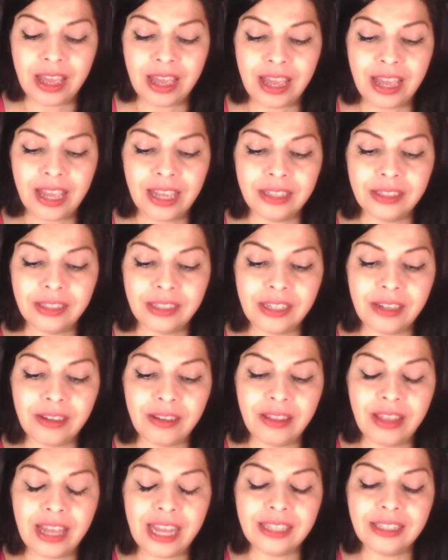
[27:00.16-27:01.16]
And so
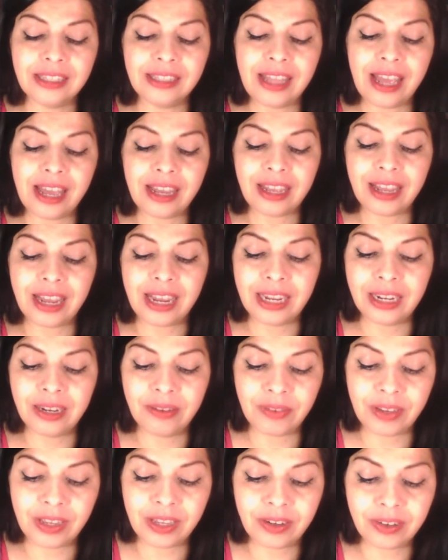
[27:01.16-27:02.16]
that's that kind of
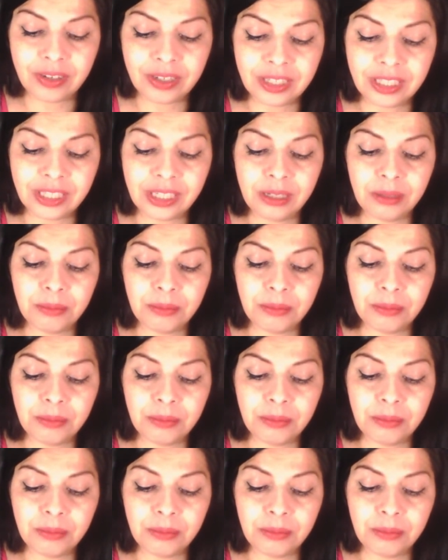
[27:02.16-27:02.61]
energy,